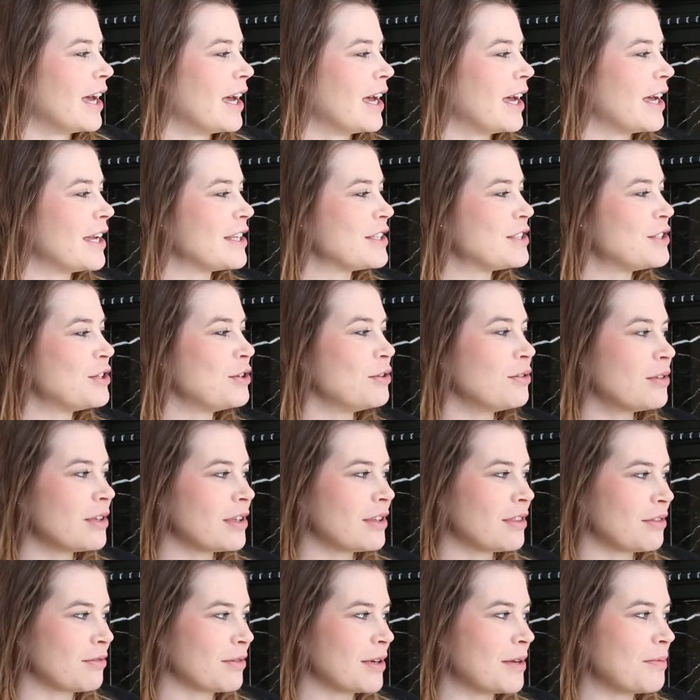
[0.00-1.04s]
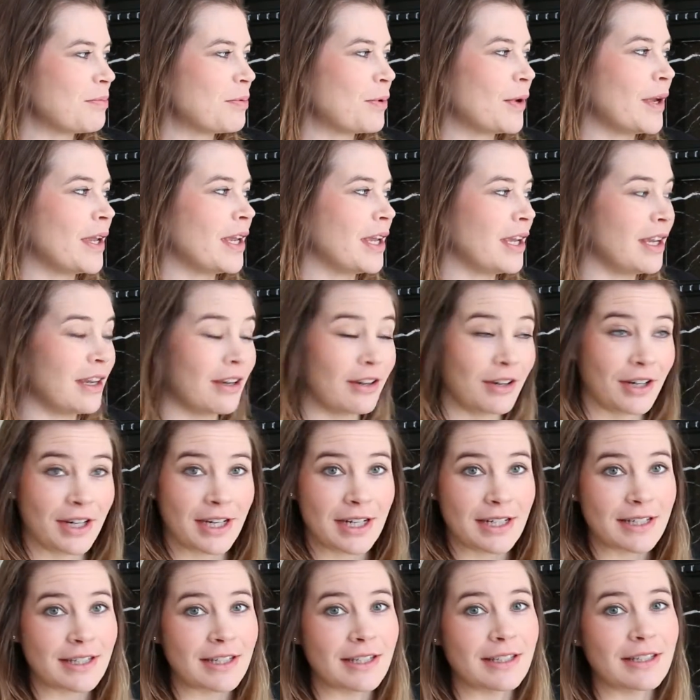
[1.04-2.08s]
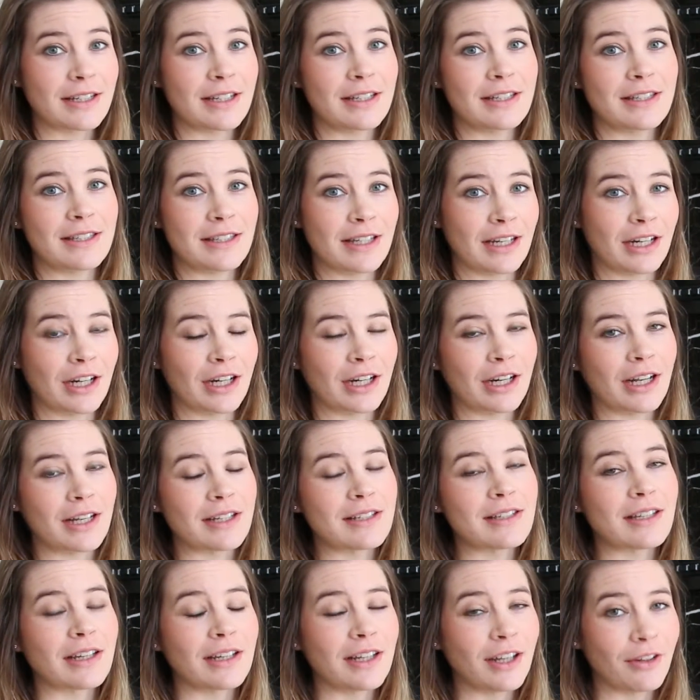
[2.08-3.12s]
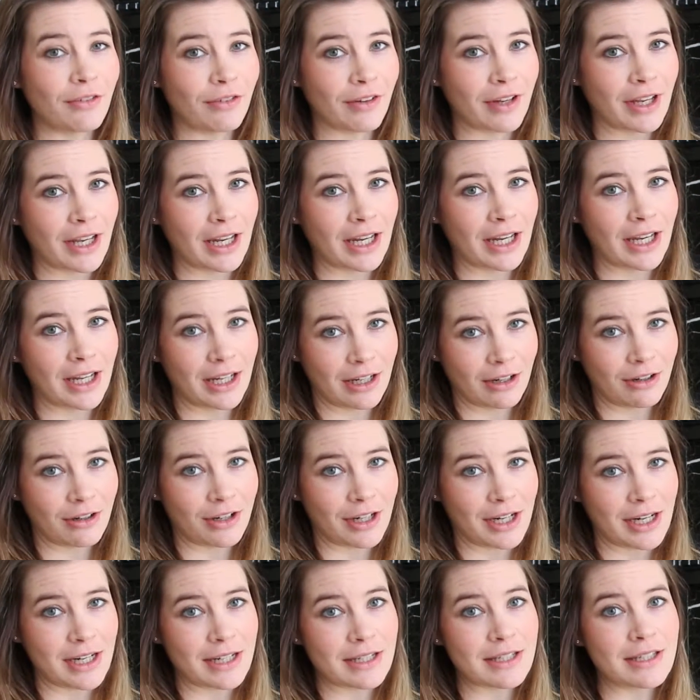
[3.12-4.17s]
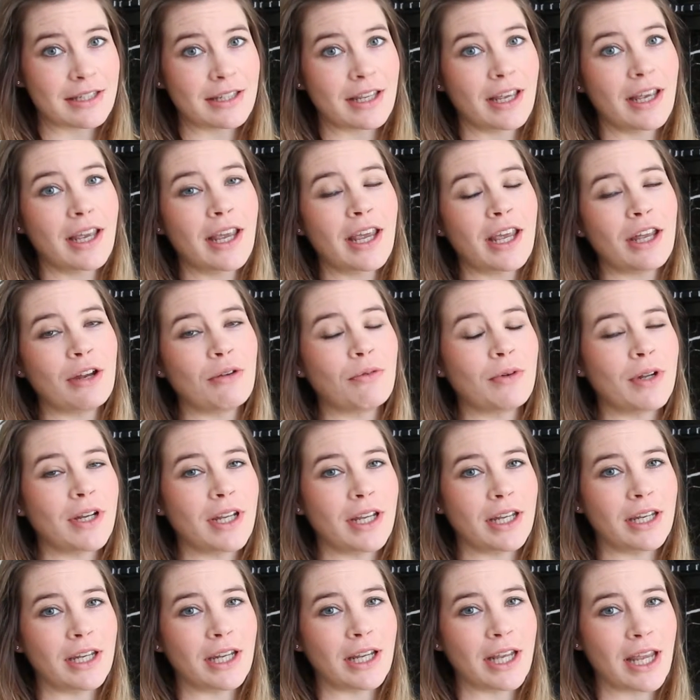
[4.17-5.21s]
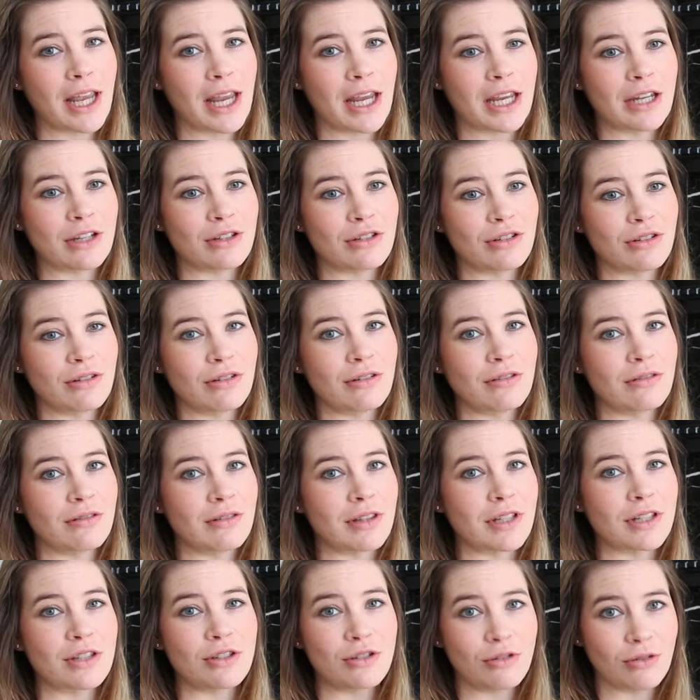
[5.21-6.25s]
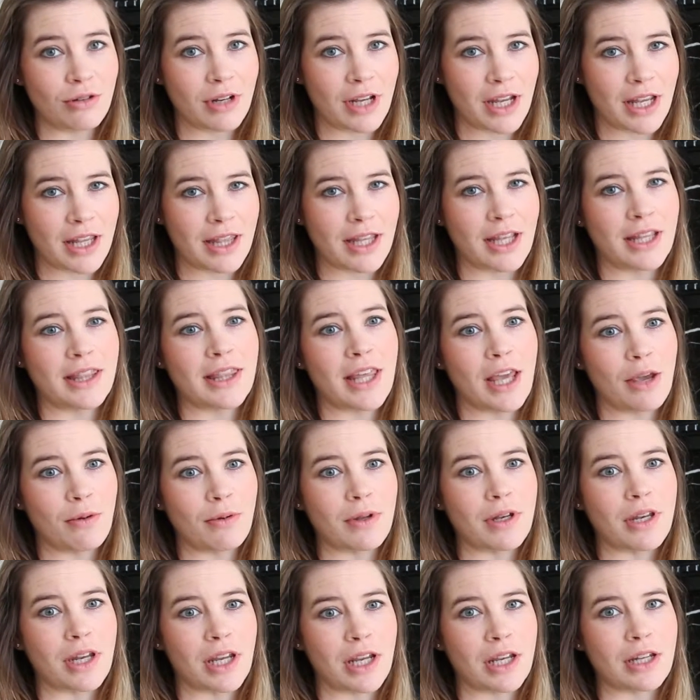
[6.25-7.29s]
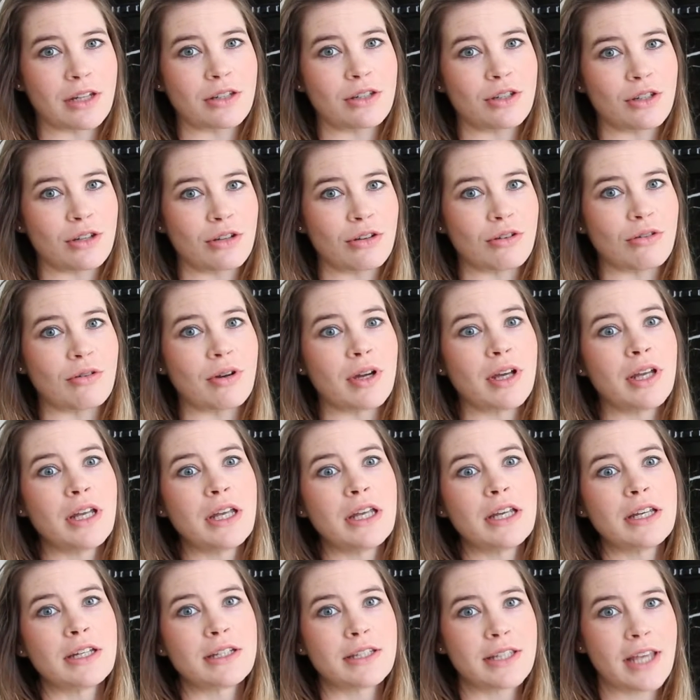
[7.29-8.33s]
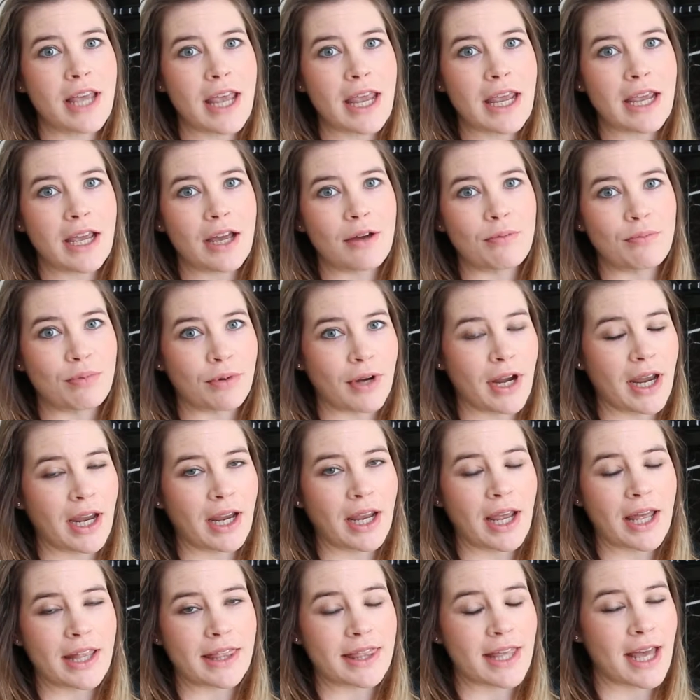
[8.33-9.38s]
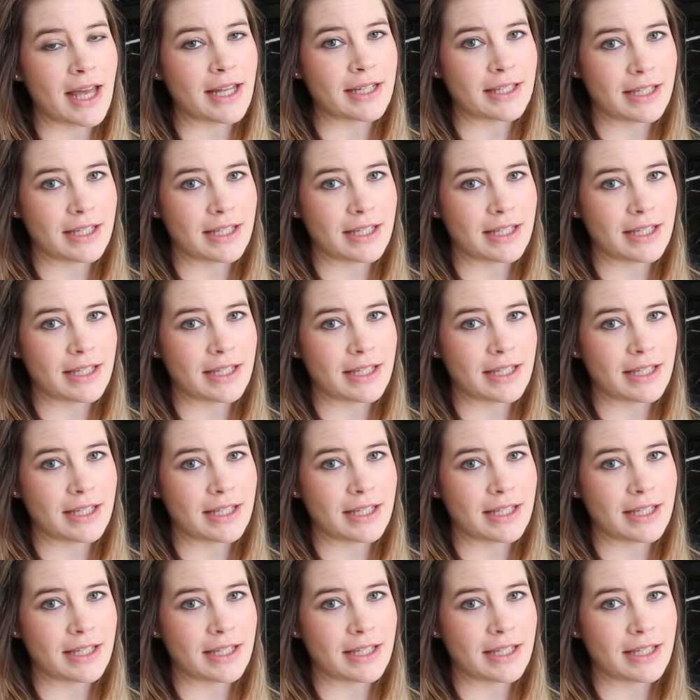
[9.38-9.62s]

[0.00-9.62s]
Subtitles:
A 2 to 3 point increase is considered a significant increase and would indicate to the student that they would need to take a break at that